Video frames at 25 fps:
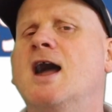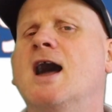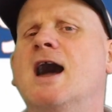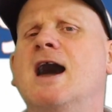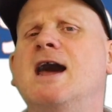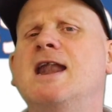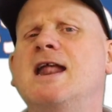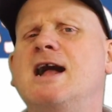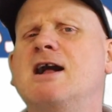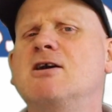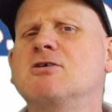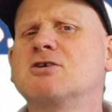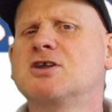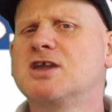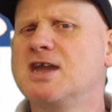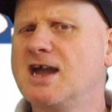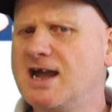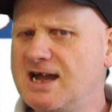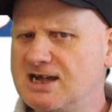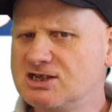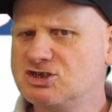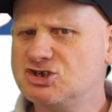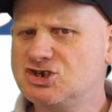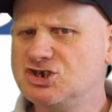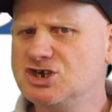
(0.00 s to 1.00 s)
and I'll
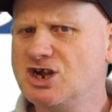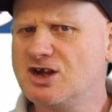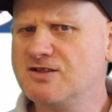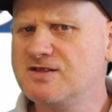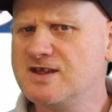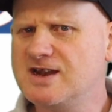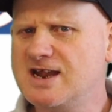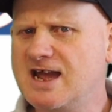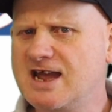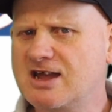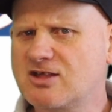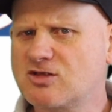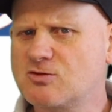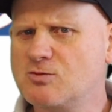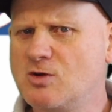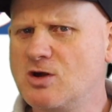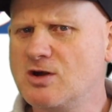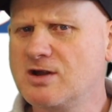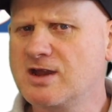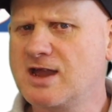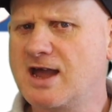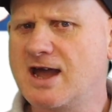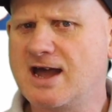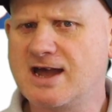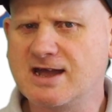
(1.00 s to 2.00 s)
catch you on the next
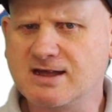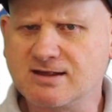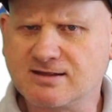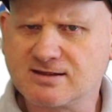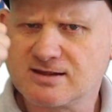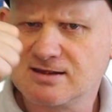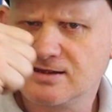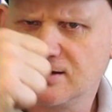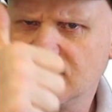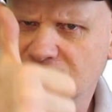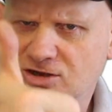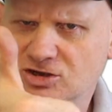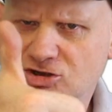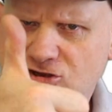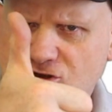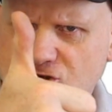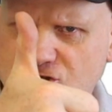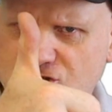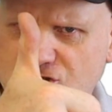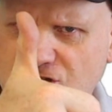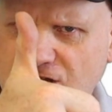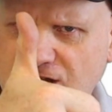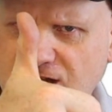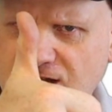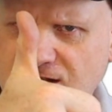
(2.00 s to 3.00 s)
one, guys.
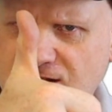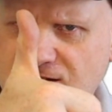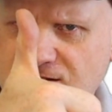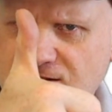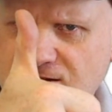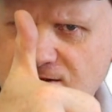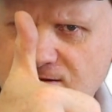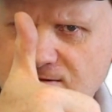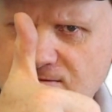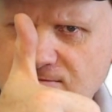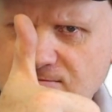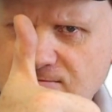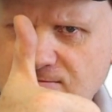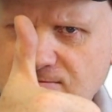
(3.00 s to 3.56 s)
Cheers.